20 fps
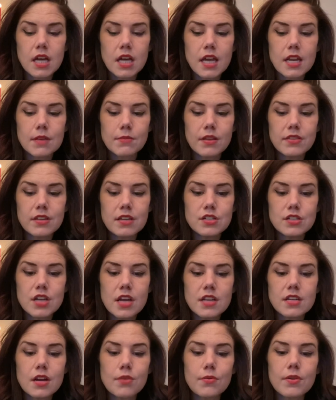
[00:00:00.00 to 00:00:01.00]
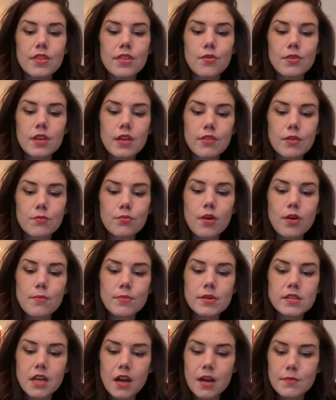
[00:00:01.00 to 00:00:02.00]
item on the agenda without giving proper
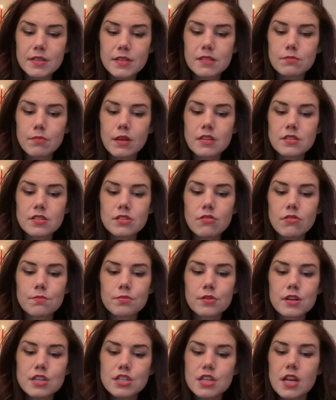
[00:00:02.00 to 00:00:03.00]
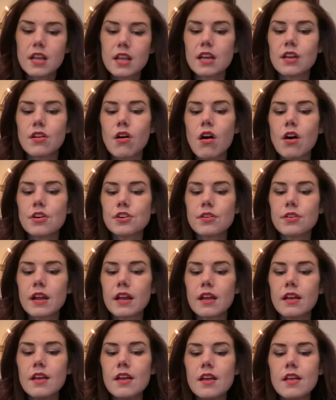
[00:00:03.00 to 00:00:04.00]
time and space to appreciating and
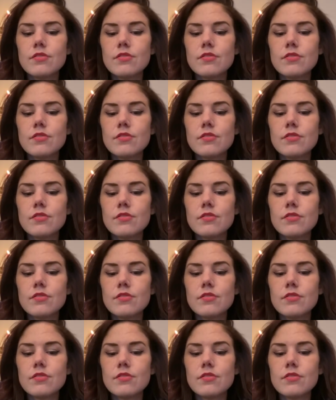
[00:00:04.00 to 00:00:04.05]
honoring